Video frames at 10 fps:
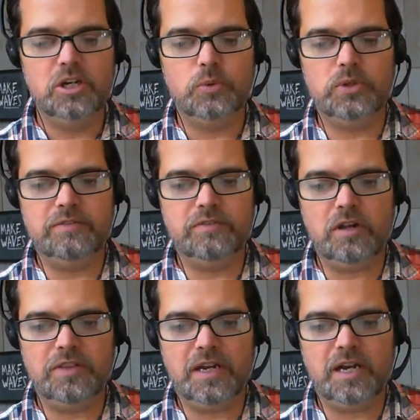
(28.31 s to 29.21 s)
We leave
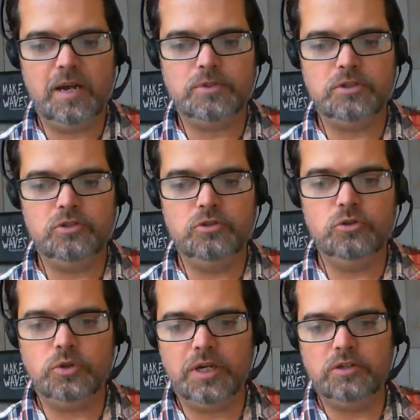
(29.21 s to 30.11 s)
all of that up to
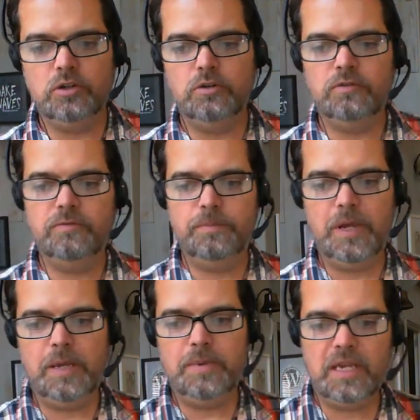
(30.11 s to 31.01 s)
you and your
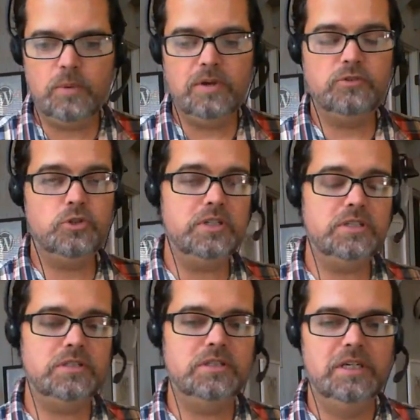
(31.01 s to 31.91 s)
payment gateway of
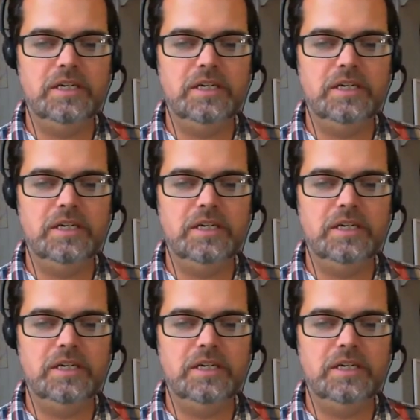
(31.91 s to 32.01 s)
choice.